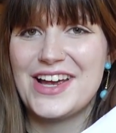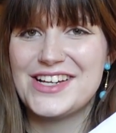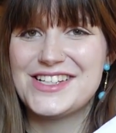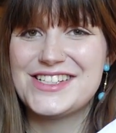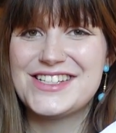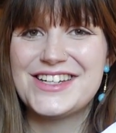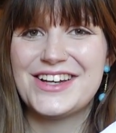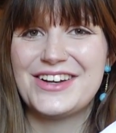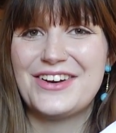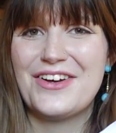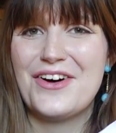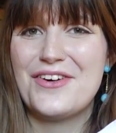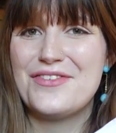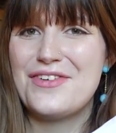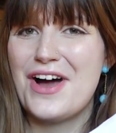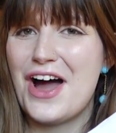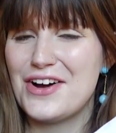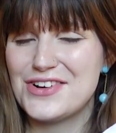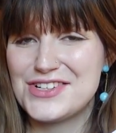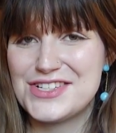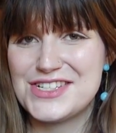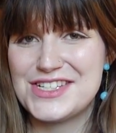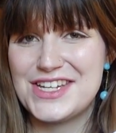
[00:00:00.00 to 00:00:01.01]
question of
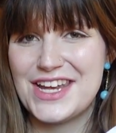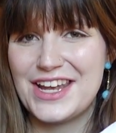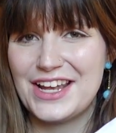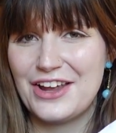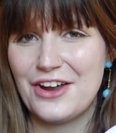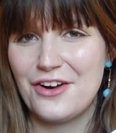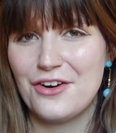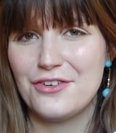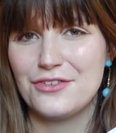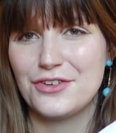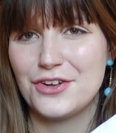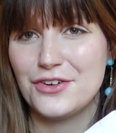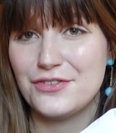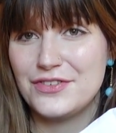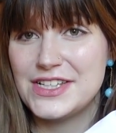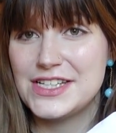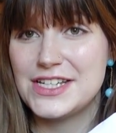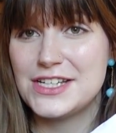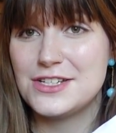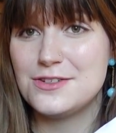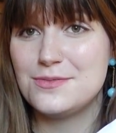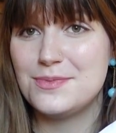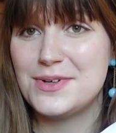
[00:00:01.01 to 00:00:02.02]
how to take care of your
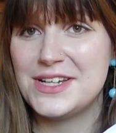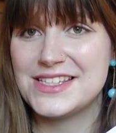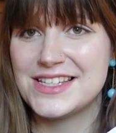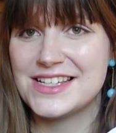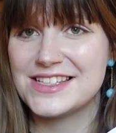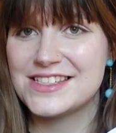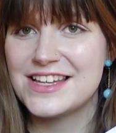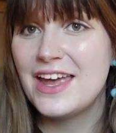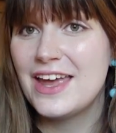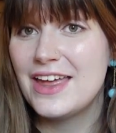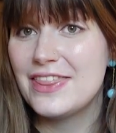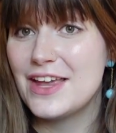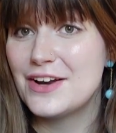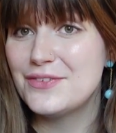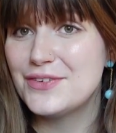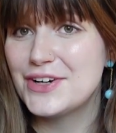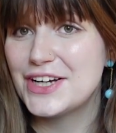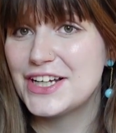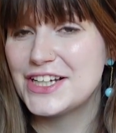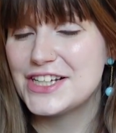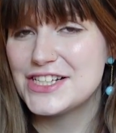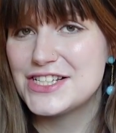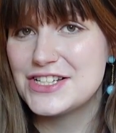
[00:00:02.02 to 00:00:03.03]
vintage pieces, and then
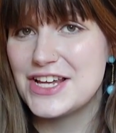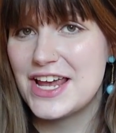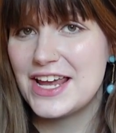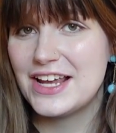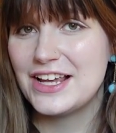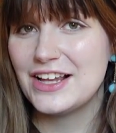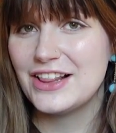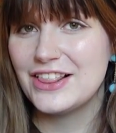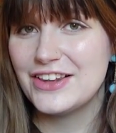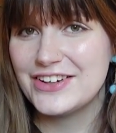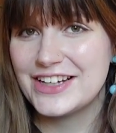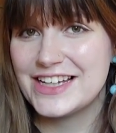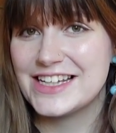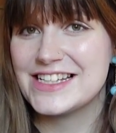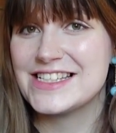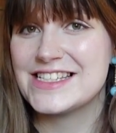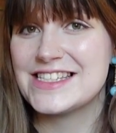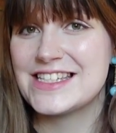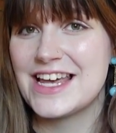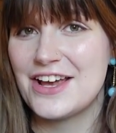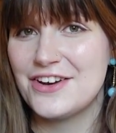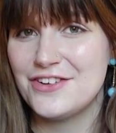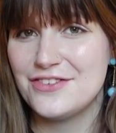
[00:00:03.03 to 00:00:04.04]
we're gonna take a look
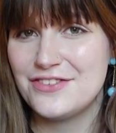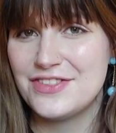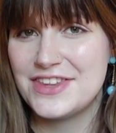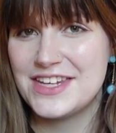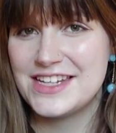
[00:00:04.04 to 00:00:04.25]
inside of